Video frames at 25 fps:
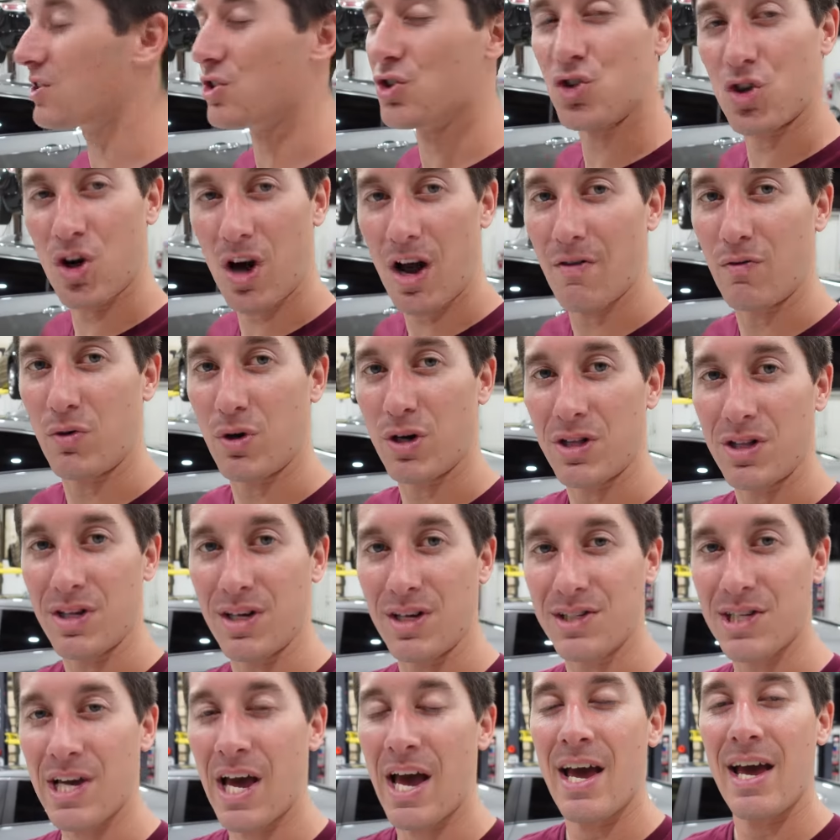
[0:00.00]
to drive one of
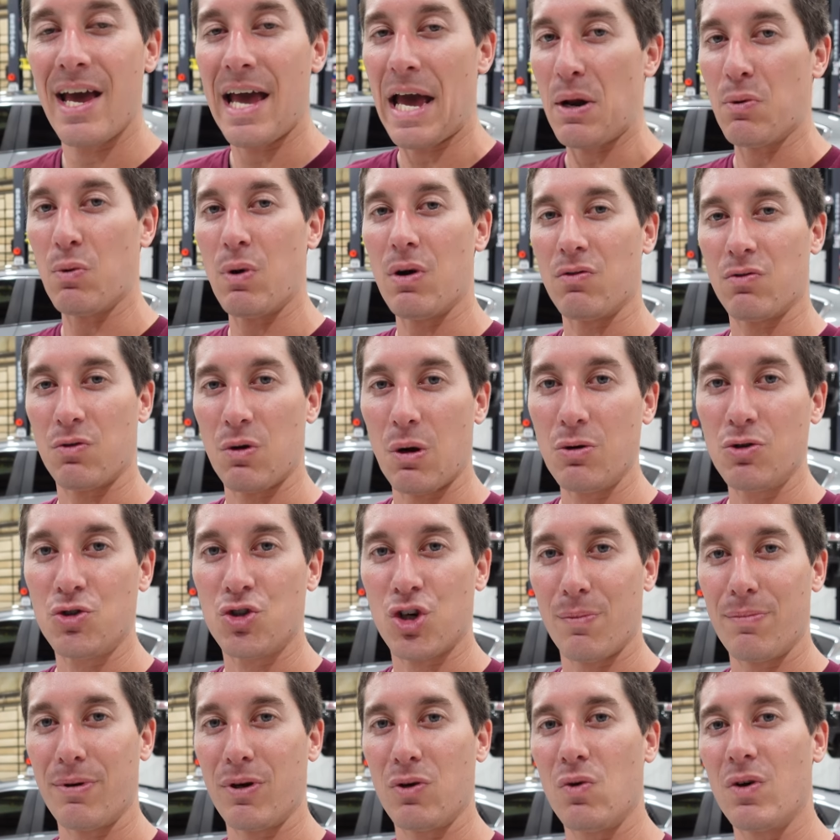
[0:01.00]
these and what road
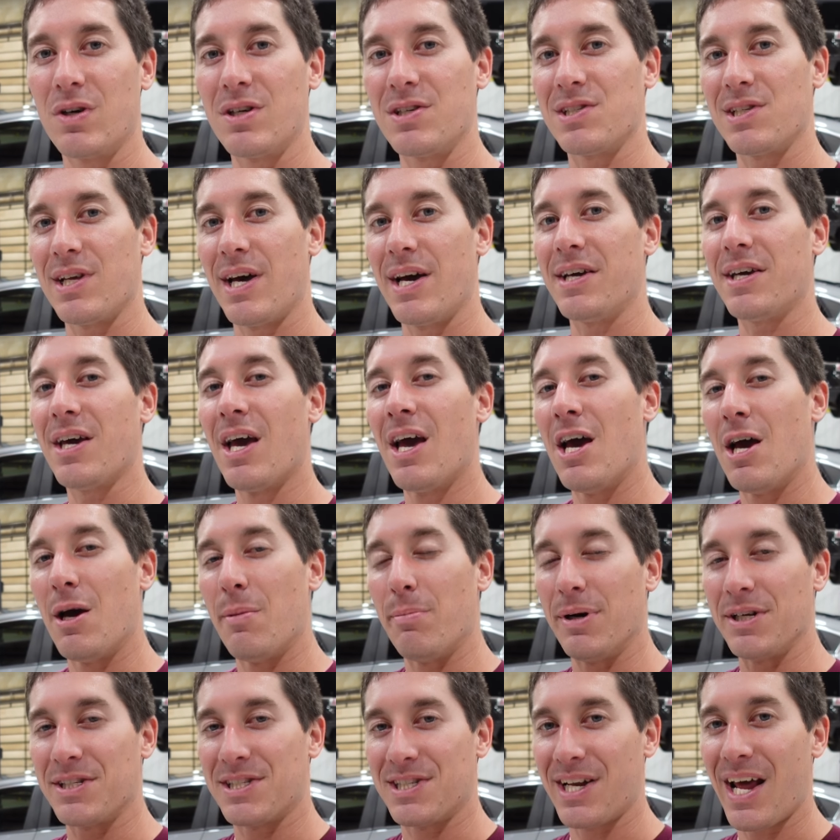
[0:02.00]
tripping one is like.
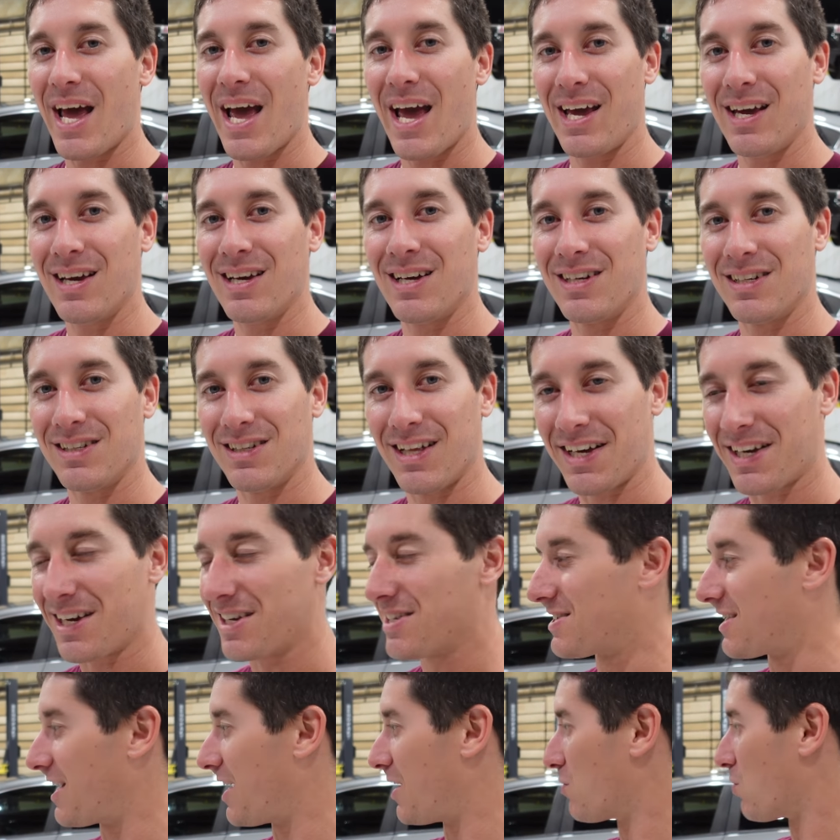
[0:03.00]
But today, like I
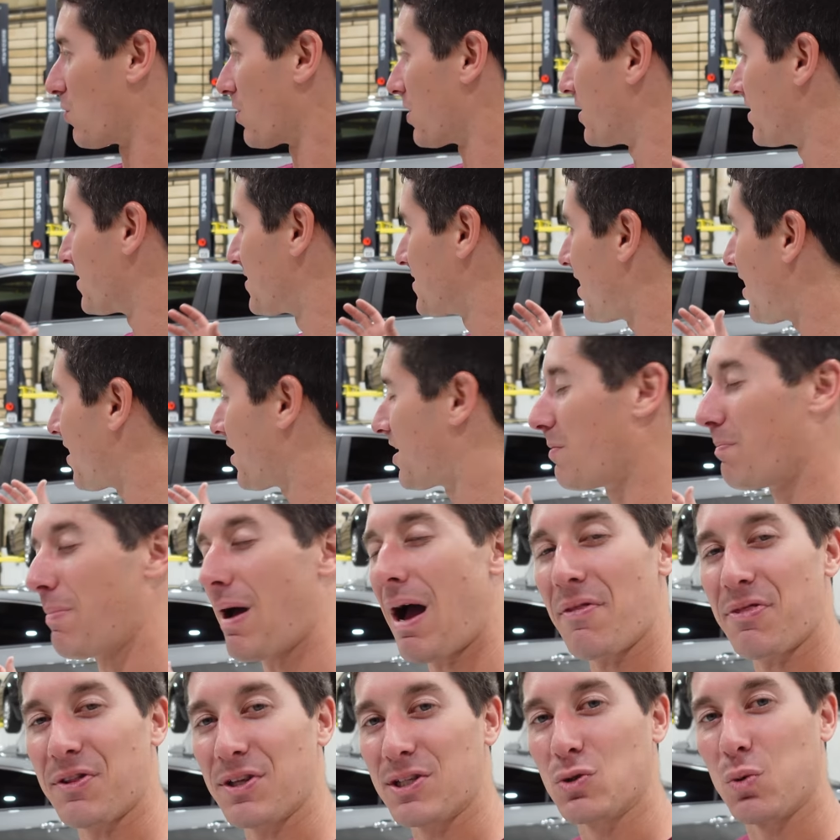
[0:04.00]
said, we're going to talk
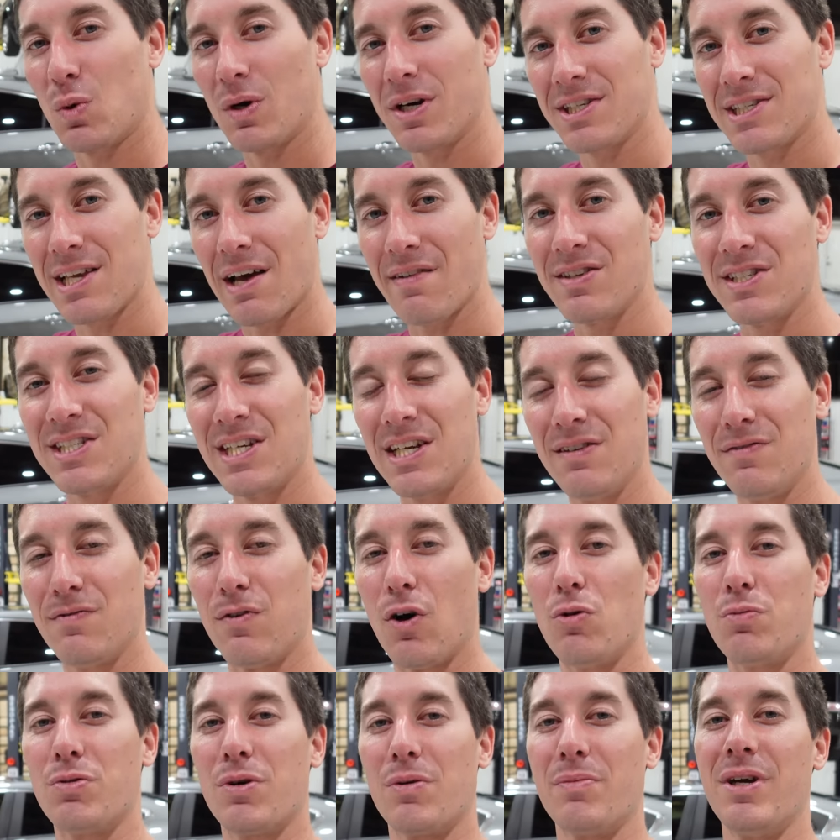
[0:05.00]
about the 2017
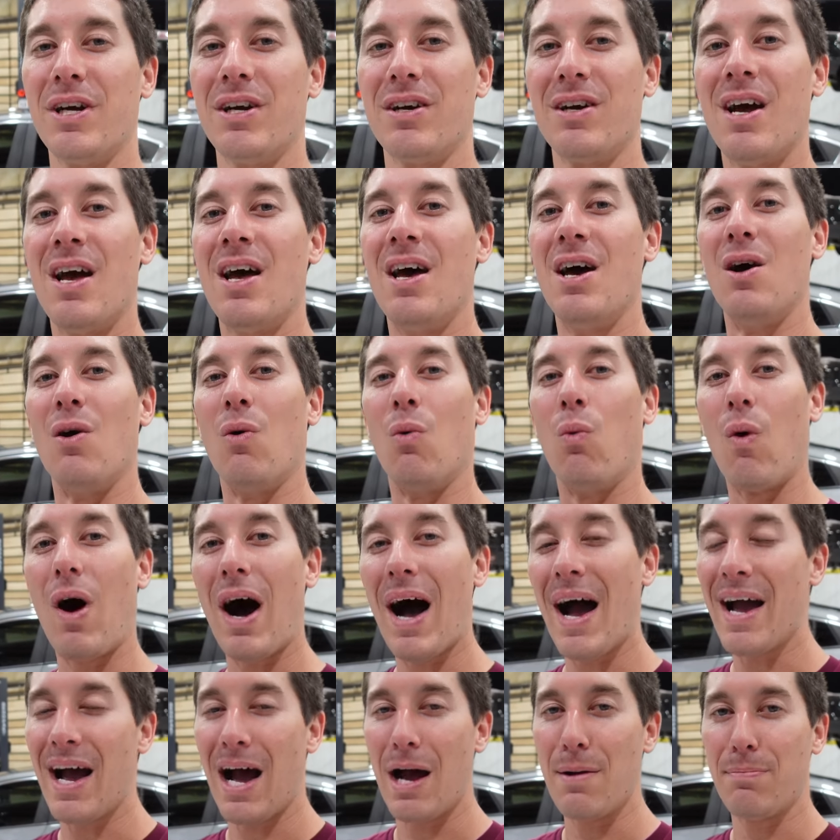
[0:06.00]
Volt Premier,
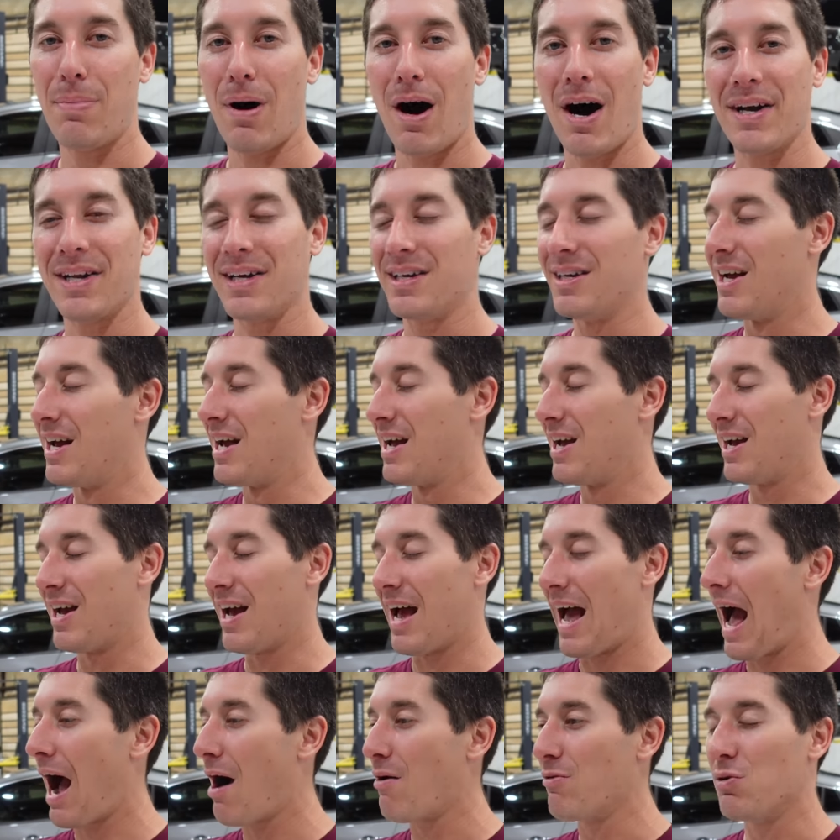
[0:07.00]
why I bought it,
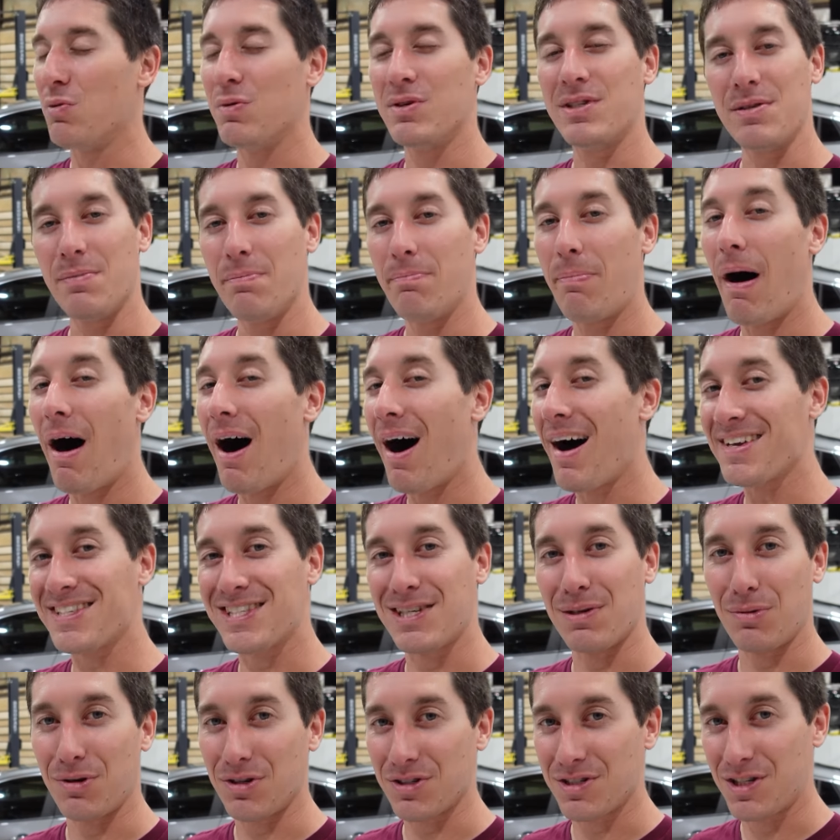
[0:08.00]
how it was
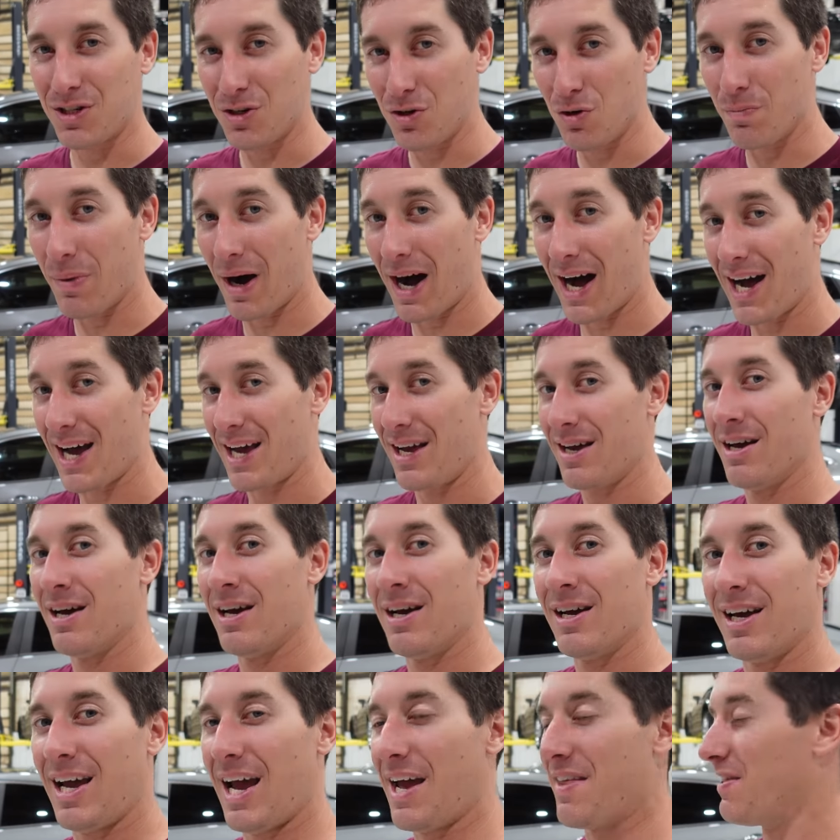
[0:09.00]
impossible to buy,
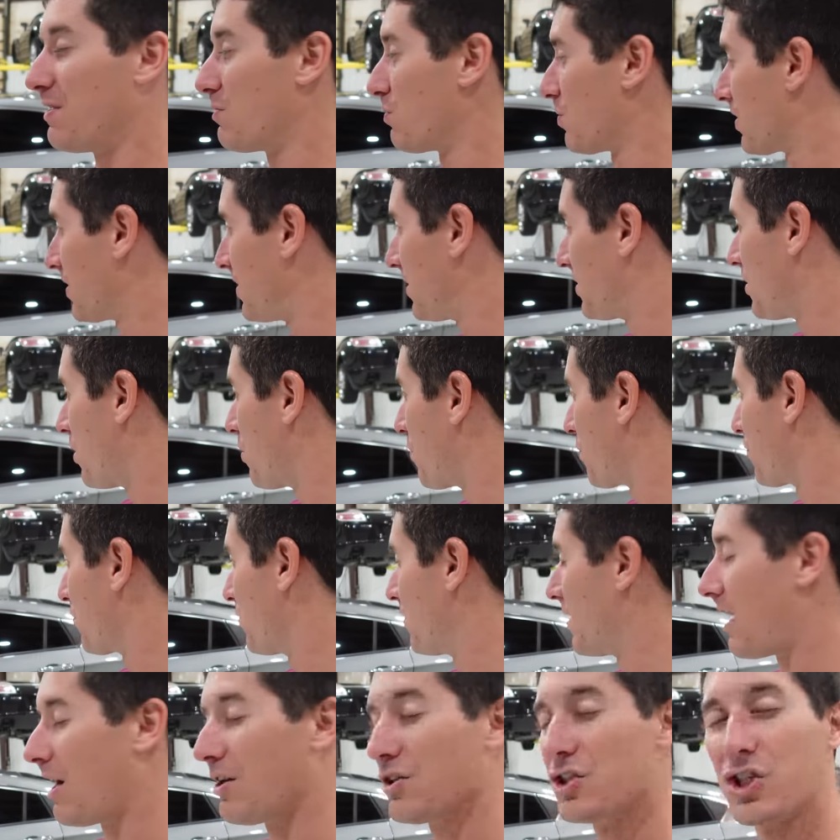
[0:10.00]
and then we're going to go
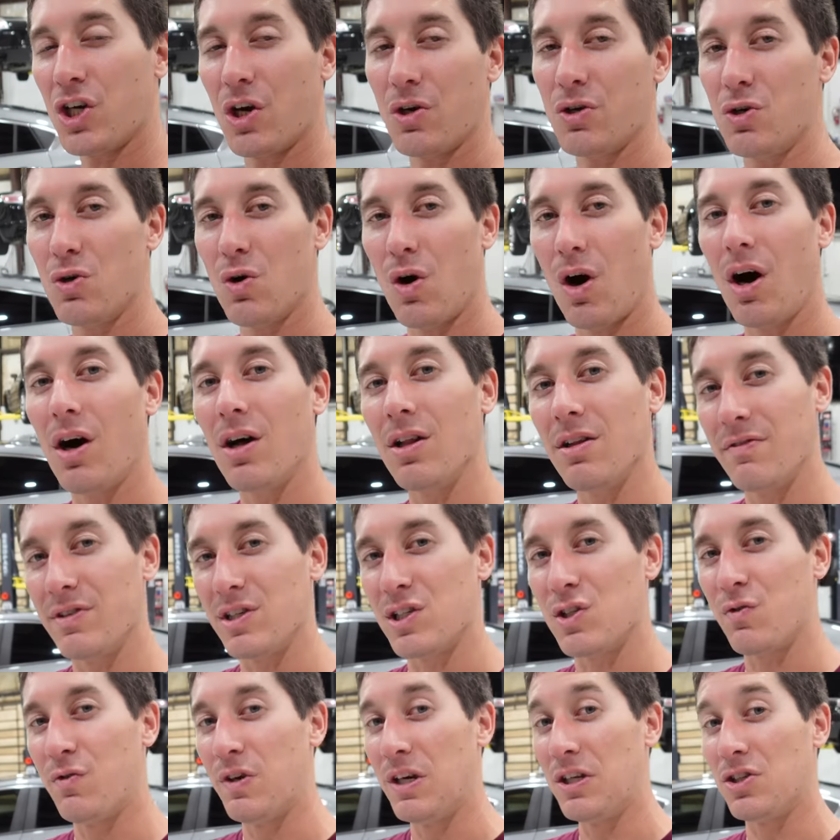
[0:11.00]
through it. I'll show you all of
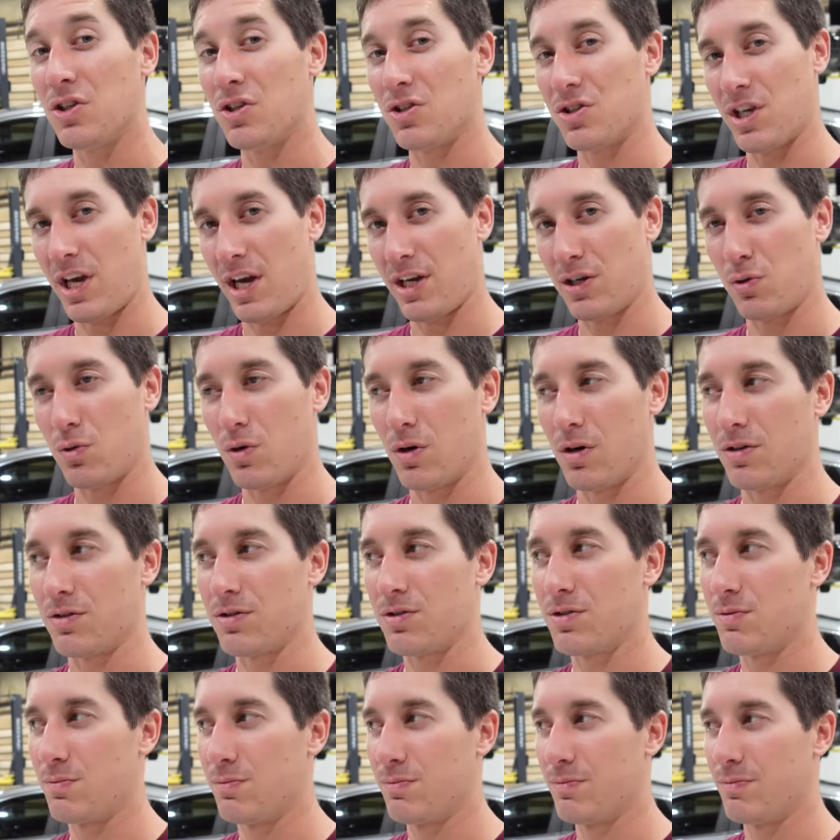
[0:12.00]
its features and
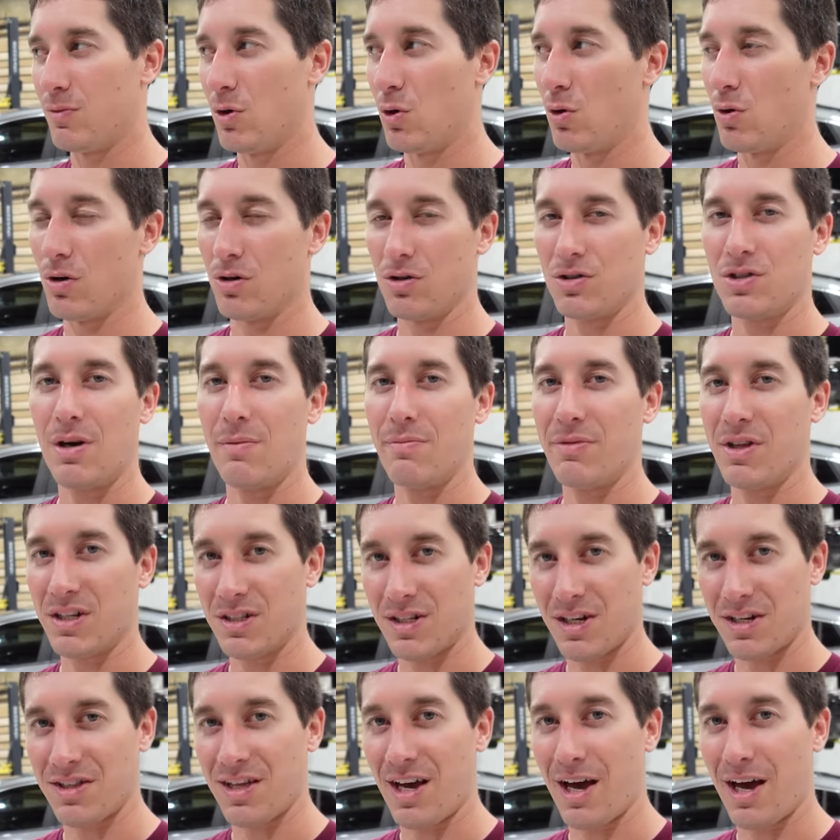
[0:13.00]
quirks or something like